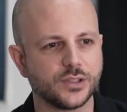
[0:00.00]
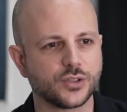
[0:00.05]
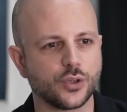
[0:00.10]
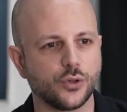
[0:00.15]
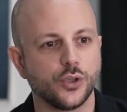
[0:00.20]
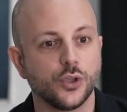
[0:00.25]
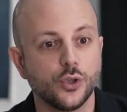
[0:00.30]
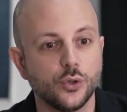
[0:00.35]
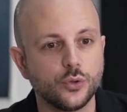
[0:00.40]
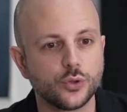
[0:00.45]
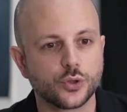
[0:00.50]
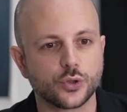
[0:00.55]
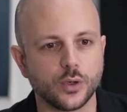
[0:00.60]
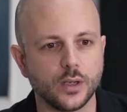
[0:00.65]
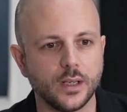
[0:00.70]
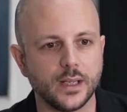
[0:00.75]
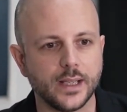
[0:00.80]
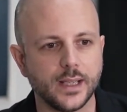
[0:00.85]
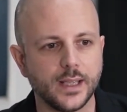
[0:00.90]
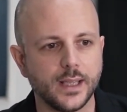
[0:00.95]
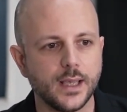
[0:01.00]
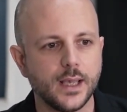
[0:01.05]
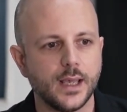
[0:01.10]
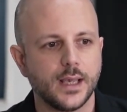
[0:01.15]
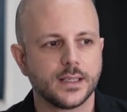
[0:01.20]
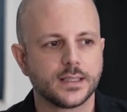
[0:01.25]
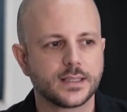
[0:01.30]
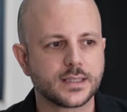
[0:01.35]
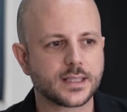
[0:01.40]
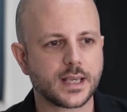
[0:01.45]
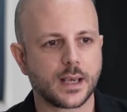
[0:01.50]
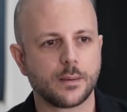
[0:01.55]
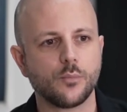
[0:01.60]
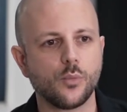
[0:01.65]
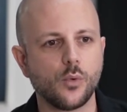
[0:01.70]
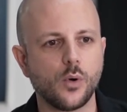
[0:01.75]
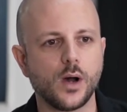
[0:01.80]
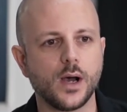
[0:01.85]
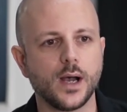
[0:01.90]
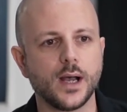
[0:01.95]
So usually
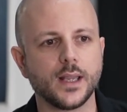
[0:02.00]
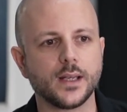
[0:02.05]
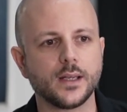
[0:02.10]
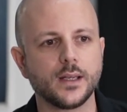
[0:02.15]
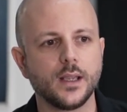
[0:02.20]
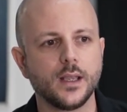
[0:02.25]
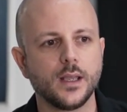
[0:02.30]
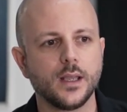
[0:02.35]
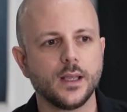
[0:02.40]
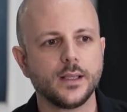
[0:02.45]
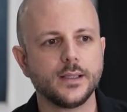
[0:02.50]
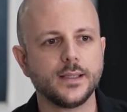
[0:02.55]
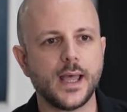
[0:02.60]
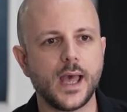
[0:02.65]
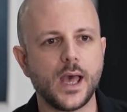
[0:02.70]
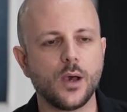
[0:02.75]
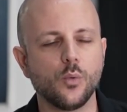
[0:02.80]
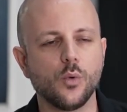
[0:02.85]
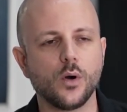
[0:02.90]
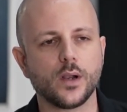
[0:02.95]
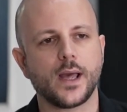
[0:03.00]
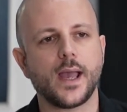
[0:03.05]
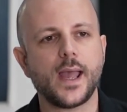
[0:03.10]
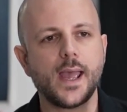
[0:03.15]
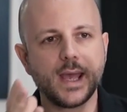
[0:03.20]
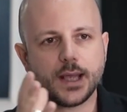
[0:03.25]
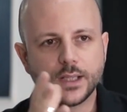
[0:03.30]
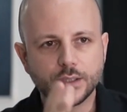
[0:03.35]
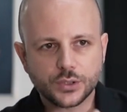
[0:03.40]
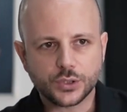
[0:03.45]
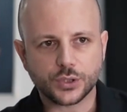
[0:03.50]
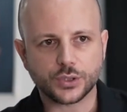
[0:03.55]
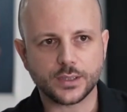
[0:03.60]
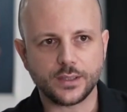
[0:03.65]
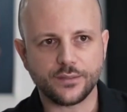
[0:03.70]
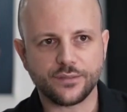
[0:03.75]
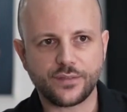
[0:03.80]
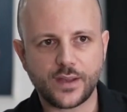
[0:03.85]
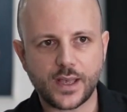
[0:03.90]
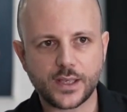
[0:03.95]
someone that want to enter
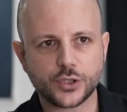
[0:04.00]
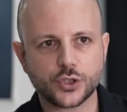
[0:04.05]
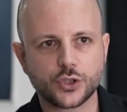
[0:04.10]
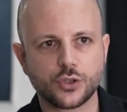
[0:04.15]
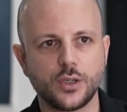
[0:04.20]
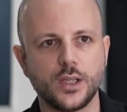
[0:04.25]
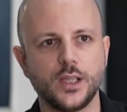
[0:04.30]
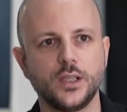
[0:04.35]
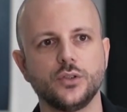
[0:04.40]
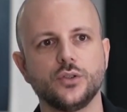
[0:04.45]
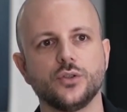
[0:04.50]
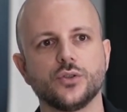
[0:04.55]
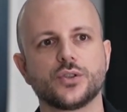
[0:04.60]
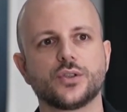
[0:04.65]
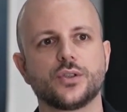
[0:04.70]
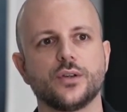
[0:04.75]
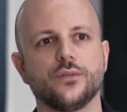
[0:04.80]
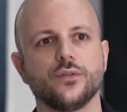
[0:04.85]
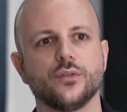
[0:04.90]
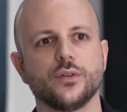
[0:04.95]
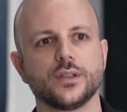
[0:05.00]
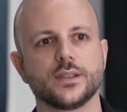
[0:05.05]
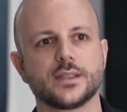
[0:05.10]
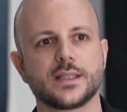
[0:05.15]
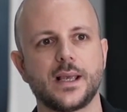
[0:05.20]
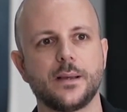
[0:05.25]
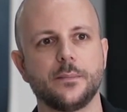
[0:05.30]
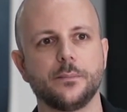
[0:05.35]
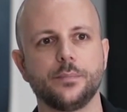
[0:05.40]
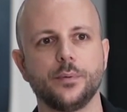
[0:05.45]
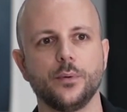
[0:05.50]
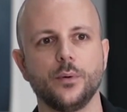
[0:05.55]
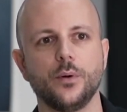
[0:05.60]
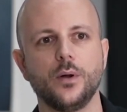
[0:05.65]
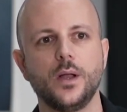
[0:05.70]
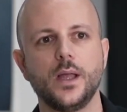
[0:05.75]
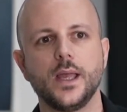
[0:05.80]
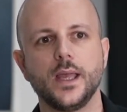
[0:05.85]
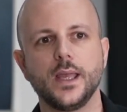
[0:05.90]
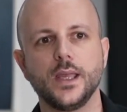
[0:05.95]
the fashion industry, for example,
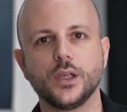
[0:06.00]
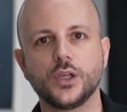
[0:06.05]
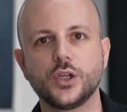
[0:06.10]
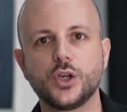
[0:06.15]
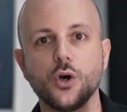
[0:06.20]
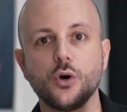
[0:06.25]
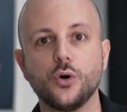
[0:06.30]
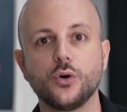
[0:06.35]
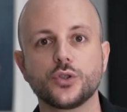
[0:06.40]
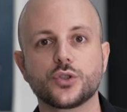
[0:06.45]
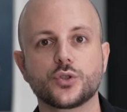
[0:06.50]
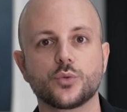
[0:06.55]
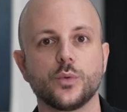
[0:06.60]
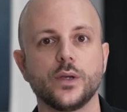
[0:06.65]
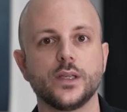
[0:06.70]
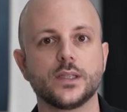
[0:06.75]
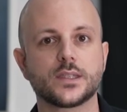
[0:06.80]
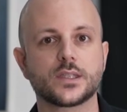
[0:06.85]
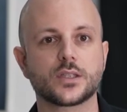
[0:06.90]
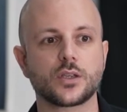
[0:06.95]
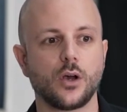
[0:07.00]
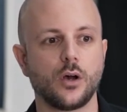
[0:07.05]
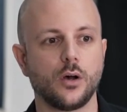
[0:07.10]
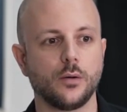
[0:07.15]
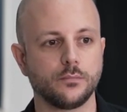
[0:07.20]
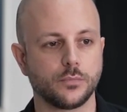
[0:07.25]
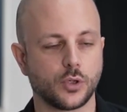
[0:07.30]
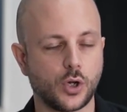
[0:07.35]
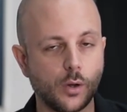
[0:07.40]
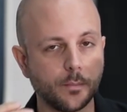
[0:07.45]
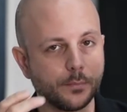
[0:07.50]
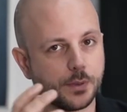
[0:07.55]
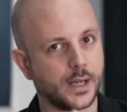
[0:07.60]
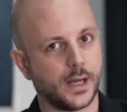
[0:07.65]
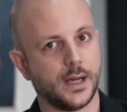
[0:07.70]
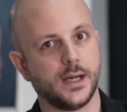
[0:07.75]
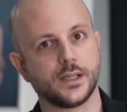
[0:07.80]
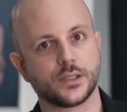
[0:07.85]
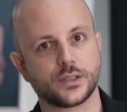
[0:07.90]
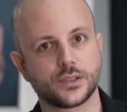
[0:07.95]
it goes with some comp
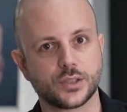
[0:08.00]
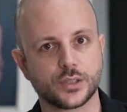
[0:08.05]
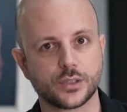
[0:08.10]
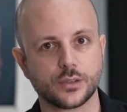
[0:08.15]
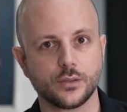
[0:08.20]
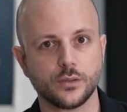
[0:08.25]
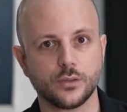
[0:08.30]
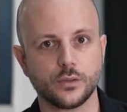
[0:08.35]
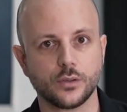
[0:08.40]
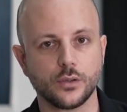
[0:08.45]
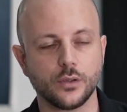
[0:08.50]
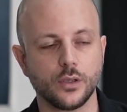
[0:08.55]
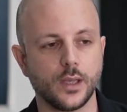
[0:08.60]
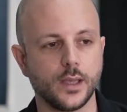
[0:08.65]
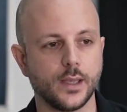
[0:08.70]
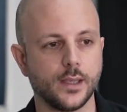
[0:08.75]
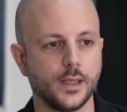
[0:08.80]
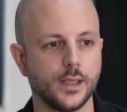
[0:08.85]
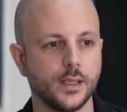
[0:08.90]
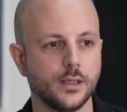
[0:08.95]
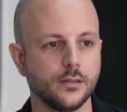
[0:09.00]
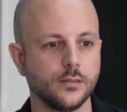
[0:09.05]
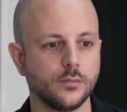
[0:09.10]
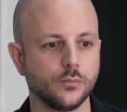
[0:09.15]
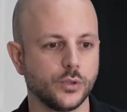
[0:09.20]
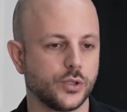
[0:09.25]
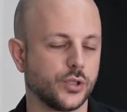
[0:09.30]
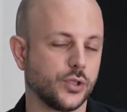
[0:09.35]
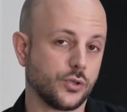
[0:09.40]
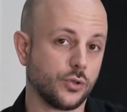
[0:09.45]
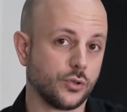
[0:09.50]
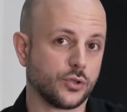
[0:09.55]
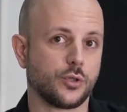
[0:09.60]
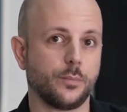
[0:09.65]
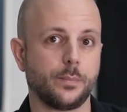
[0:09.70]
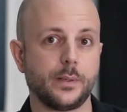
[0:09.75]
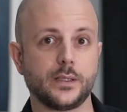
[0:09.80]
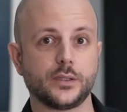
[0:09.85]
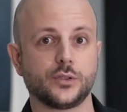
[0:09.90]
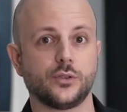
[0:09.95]
cards, and which is also
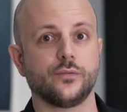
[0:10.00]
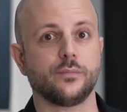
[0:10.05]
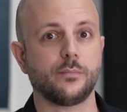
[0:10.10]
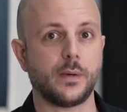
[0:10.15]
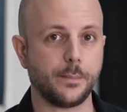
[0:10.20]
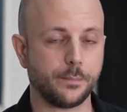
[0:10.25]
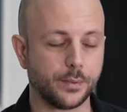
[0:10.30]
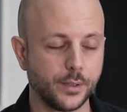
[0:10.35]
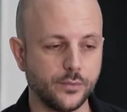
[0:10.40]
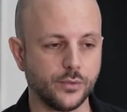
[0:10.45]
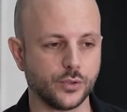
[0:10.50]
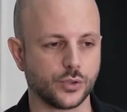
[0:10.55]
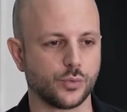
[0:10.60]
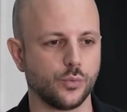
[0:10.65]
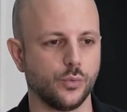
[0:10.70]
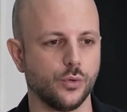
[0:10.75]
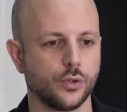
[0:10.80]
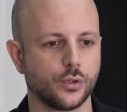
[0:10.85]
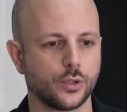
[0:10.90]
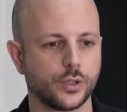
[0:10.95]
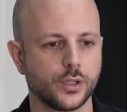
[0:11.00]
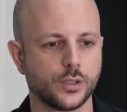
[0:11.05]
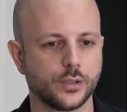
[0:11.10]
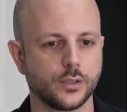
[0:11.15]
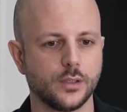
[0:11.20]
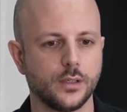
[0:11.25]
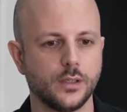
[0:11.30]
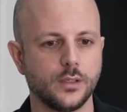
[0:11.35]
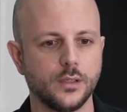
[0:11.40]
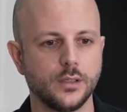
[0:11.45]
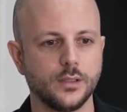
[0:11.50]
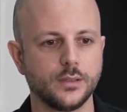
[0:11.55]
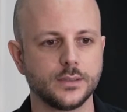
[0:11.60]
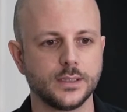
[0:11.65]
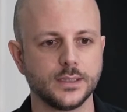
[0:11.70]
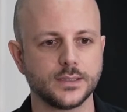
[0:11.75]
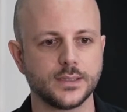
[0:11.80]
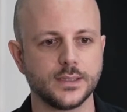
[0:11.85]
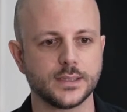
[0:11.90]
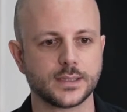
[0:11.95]
part of my previous work,
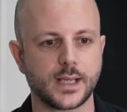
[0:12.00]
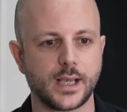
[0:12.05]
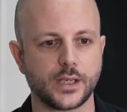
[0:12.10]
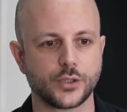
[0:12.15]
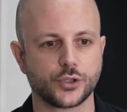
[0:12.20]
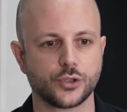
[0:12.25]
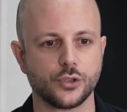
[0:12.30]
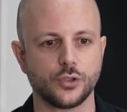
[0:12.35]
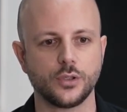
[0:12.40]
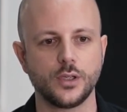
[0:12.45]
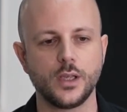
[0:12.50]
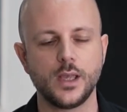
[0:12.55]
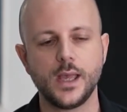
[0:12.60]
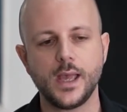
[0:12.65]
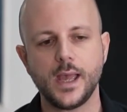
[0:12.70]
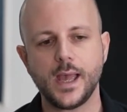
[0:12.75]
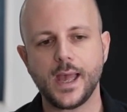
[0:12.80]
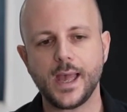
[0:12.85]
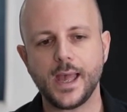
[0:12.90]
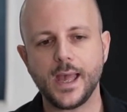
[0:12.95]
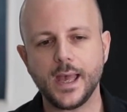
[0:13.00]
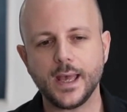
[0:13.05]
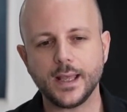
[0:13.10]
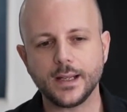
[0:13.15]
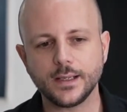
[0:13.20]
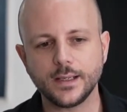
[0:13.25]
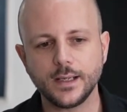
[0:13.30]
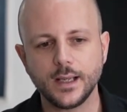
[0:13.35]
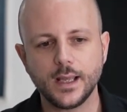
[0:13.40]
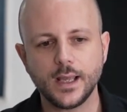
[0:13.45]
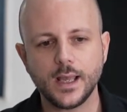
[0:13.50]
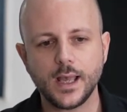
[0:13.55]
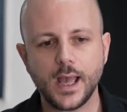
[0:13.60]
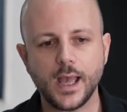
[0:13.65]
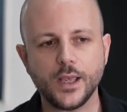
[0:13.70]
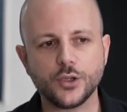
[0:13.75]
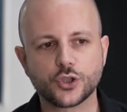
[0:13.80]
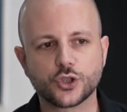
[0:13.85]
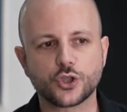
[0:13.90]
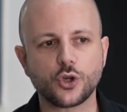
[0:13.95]
this discussion, and
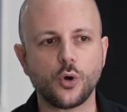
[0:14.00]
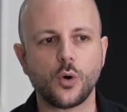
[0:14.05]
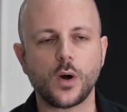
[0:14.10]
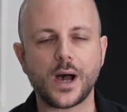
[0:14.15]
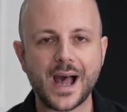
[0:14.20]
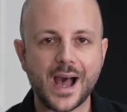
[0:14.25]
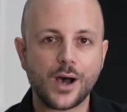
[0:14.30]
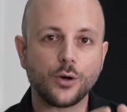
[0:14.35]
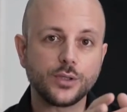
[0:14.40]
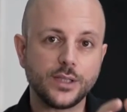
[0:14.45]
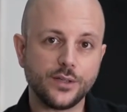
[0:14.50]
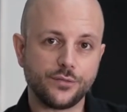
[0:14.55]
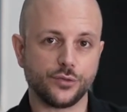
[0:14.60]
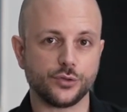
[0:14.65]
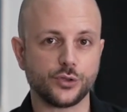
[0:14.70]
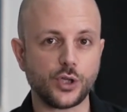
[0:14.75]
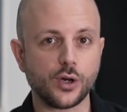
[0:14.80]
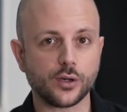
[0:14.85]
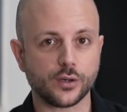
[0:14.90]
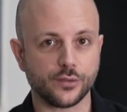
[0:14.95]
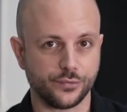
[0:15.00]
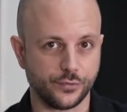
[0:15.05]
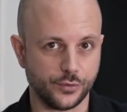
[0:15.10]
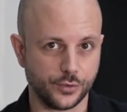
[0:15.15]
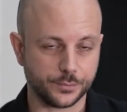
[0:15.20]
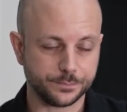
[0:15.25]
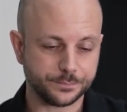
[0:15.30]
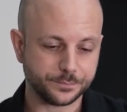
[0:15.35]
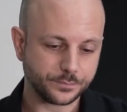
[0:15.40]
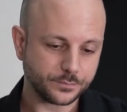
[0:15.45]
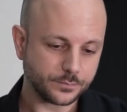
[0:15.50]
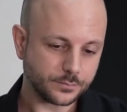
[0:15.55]
show how the photographer,